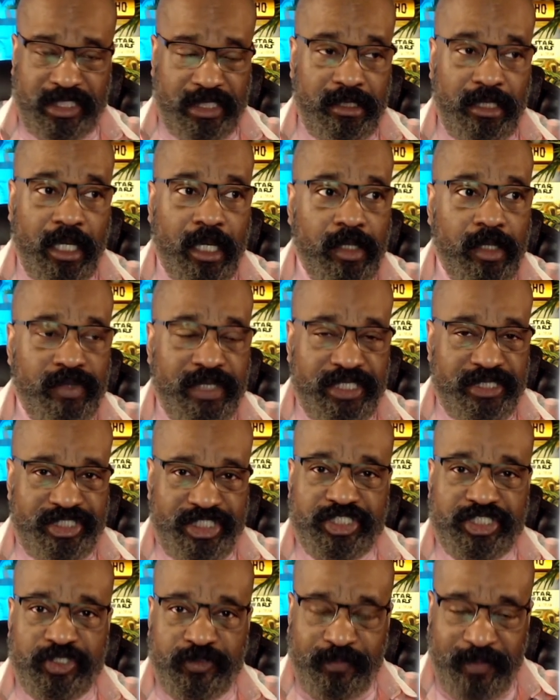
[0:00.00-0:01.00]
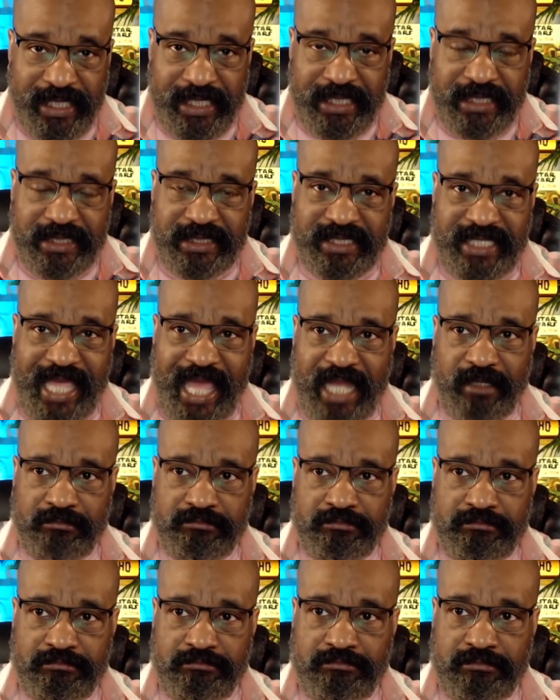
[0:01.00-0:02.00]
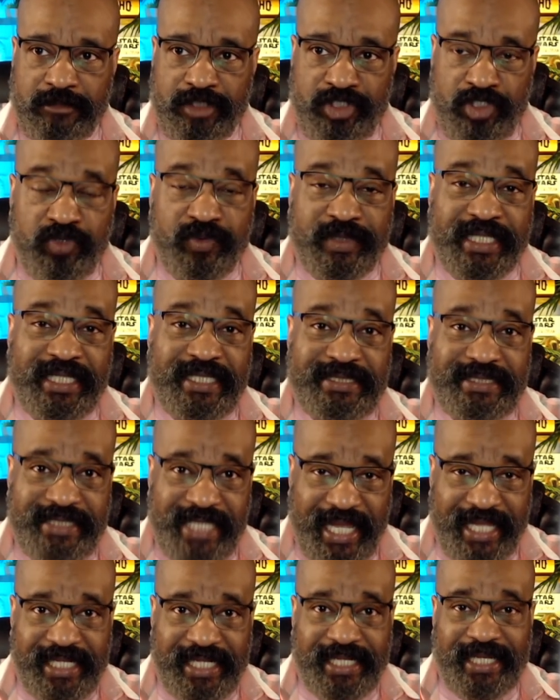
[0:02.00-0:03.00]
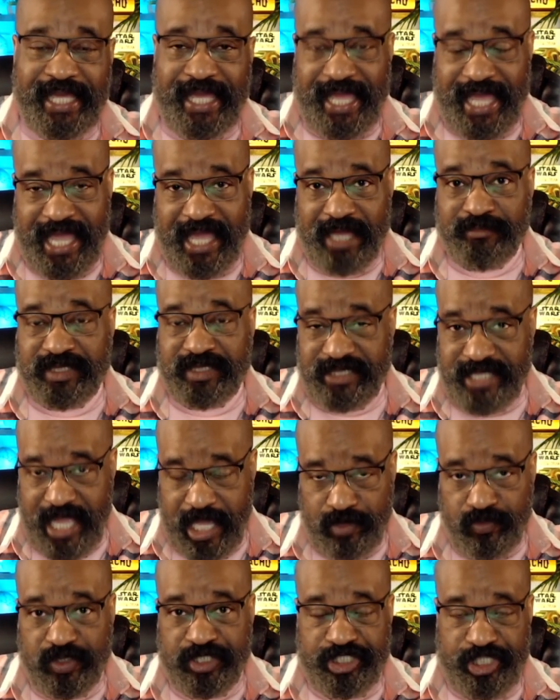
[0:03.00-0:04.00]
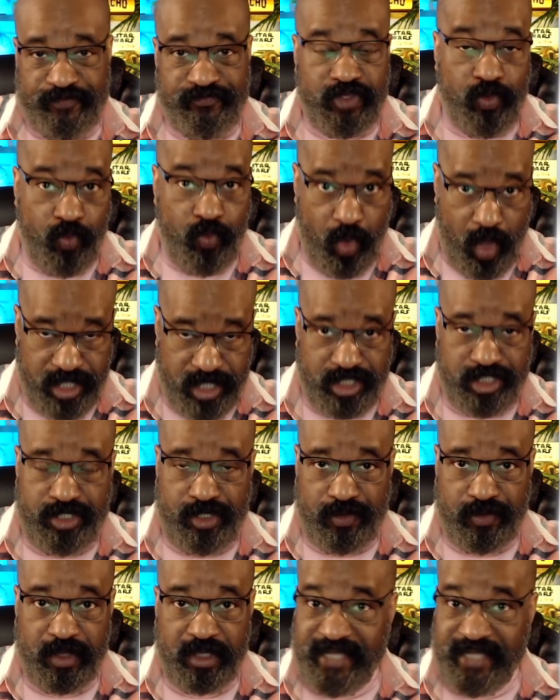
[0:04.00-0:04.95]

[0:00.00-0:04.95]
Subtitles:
No, it just means that you can indict a ham sandwich if you want to.